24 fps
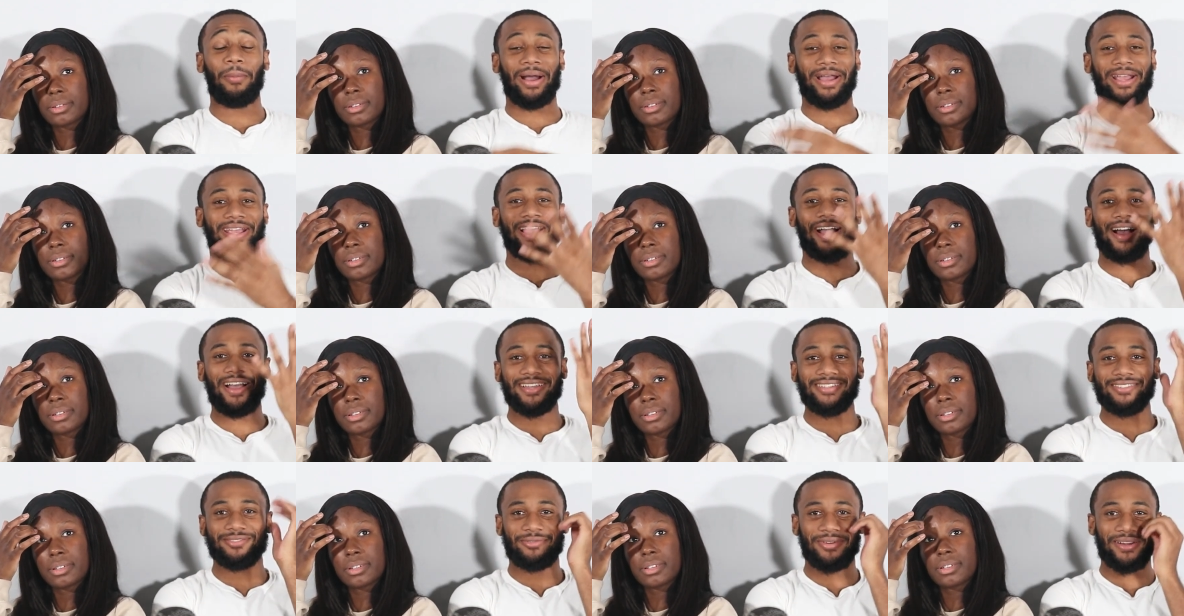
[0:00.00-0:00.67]
Speaker 1: my God,
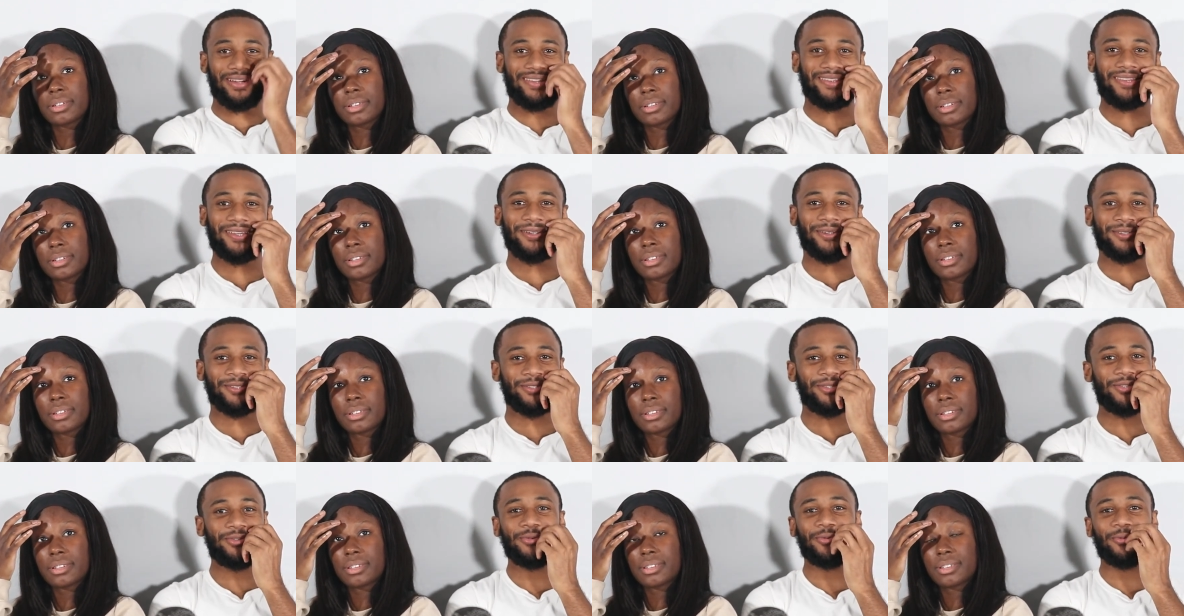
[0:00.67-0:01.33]
he's right there
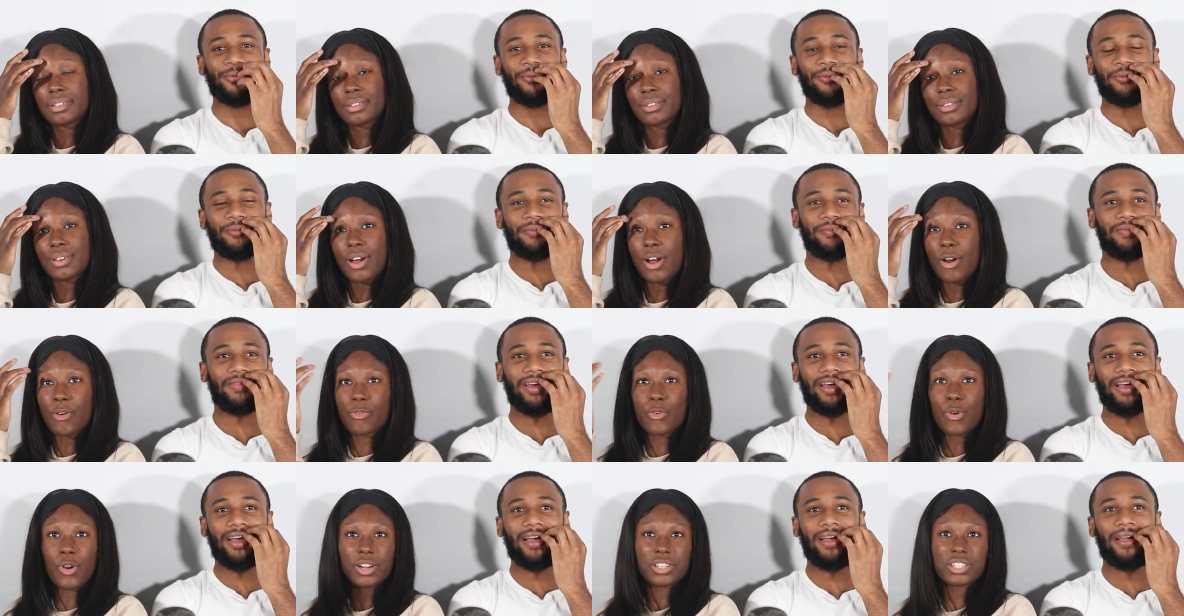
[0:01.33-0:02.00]
too.
Speaker 2: Of
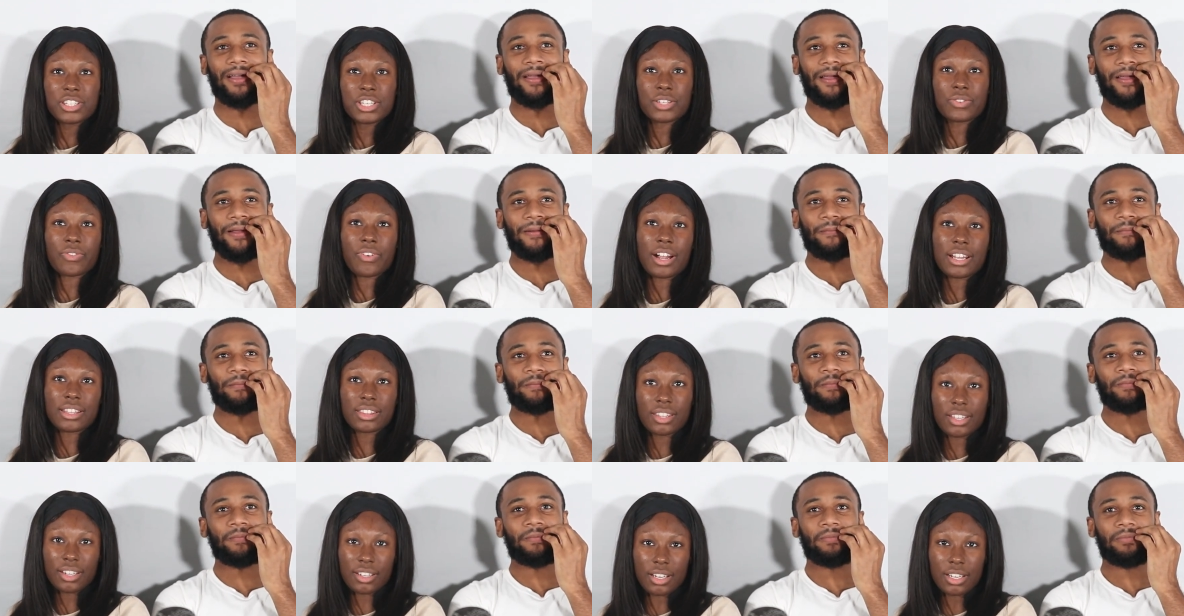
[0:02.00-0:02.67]
course he's right
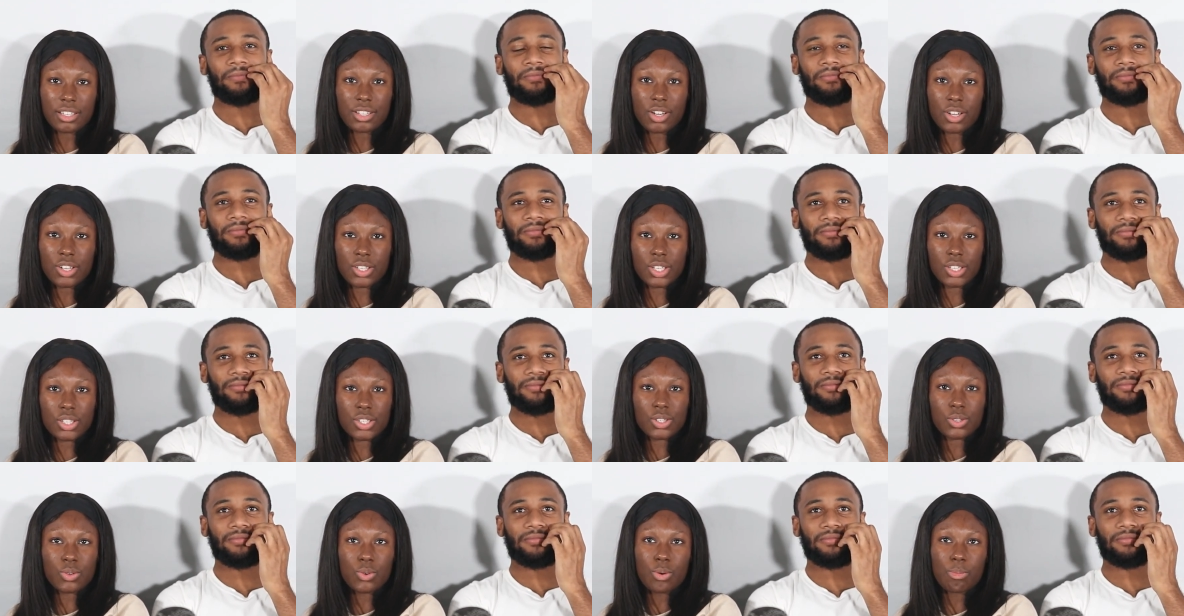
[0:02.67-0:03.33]
there. They talking to
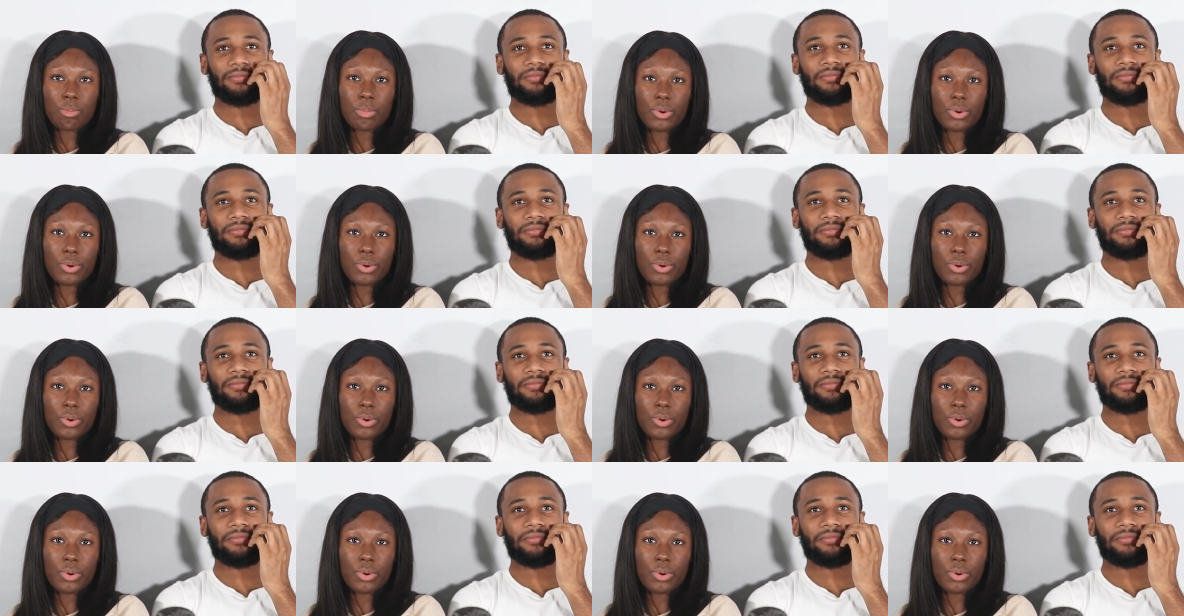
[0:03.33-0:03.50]
the school